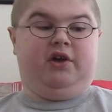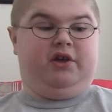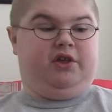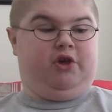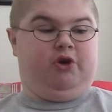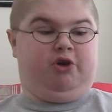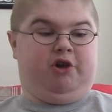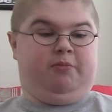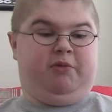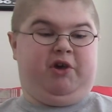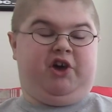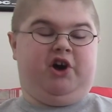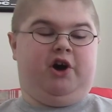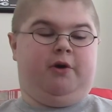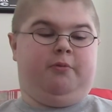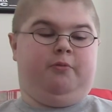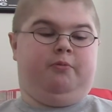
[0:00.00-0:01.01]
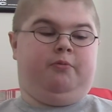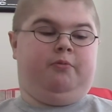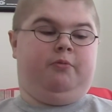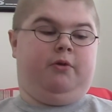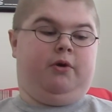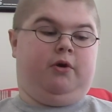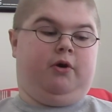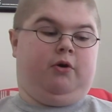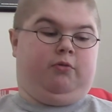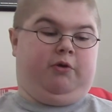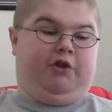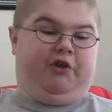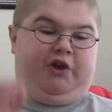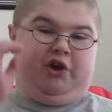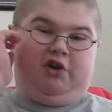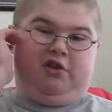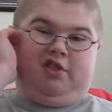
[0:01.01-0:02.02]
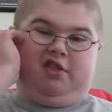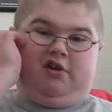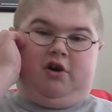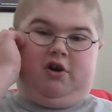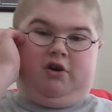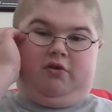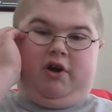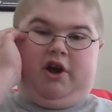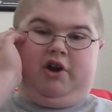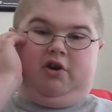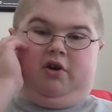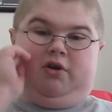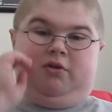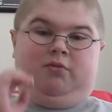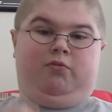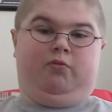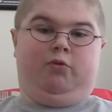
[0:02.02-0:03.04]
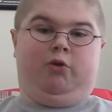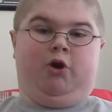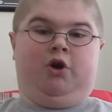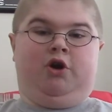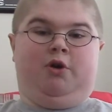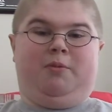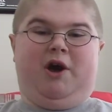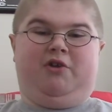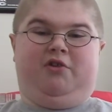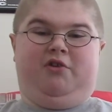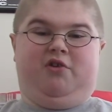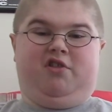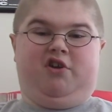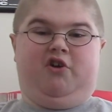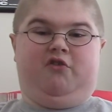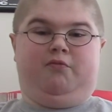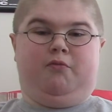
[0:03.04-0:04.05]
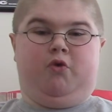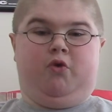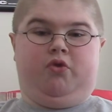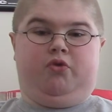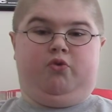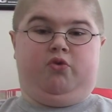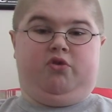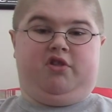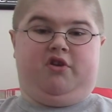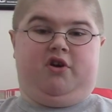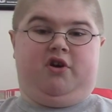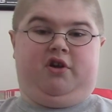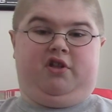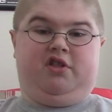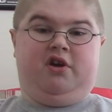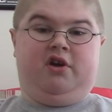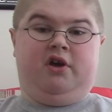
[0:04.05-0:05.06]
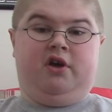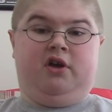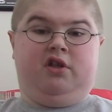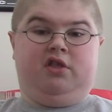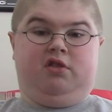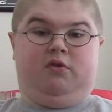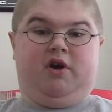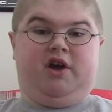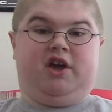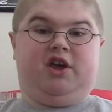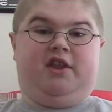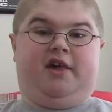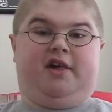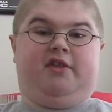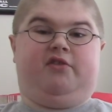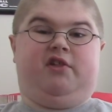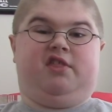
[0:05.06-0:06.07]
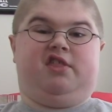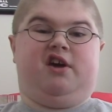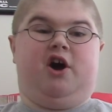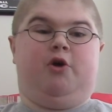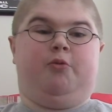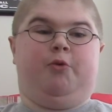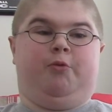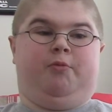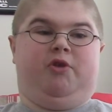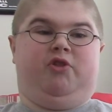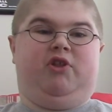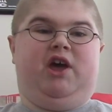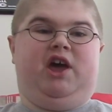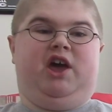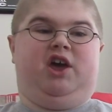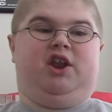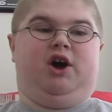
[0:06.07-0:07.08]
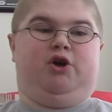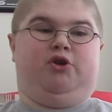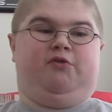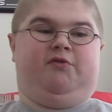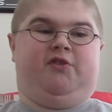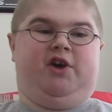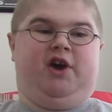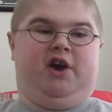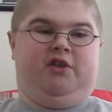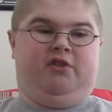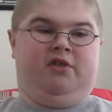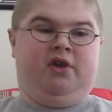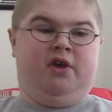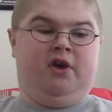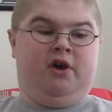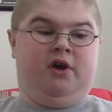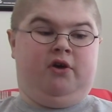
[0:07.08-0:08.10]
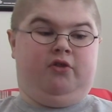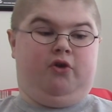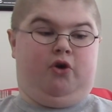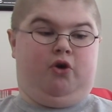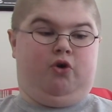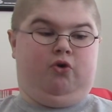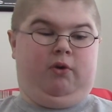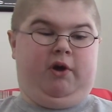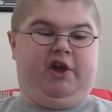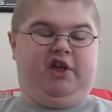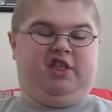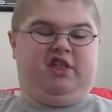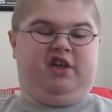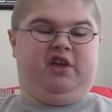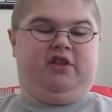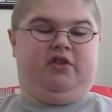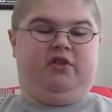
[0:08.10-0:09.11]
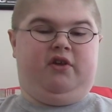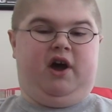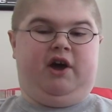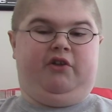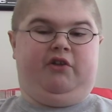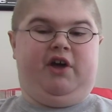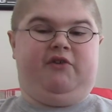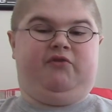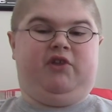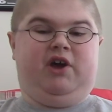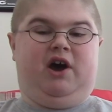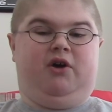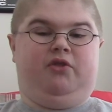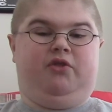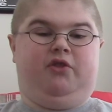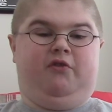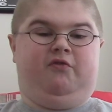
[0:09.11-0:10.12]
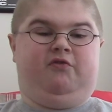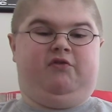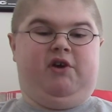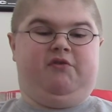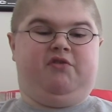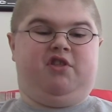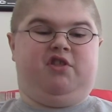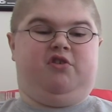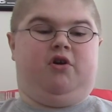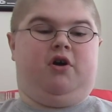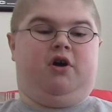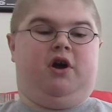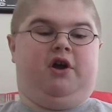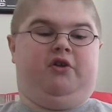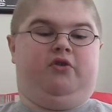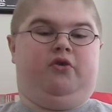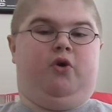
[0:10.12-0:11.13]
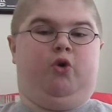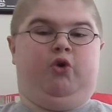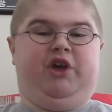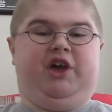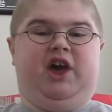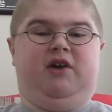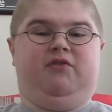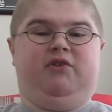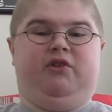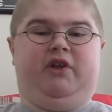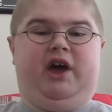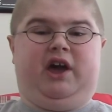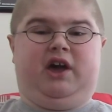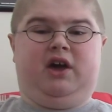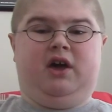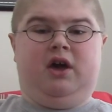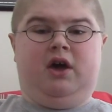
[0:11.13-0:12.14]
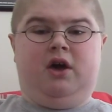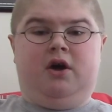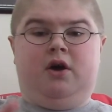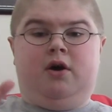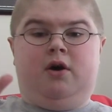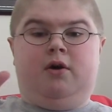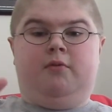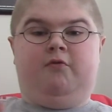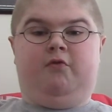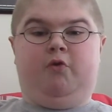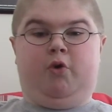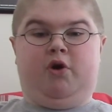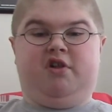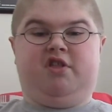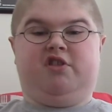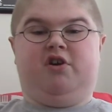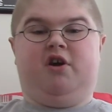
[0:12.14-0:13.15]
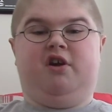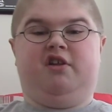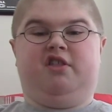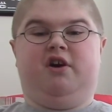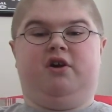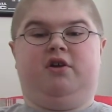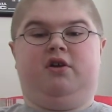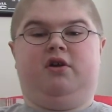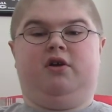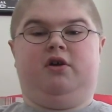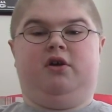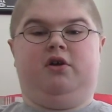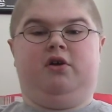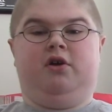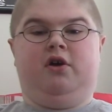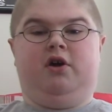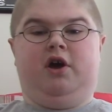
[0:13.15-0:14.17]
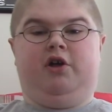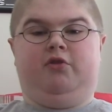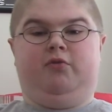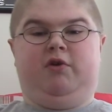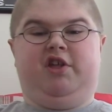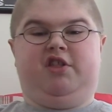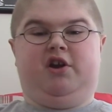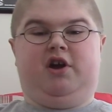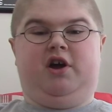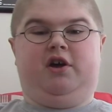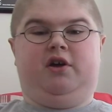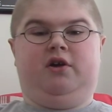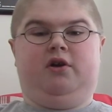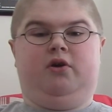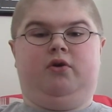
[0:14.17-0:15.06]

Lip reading: you can become a really good songwriter and learn about yourself more through songs. So I'm going to give this album an 8 out of 10. The whole reason I left out the 5th star and only gave it 4 stars out, and the reason I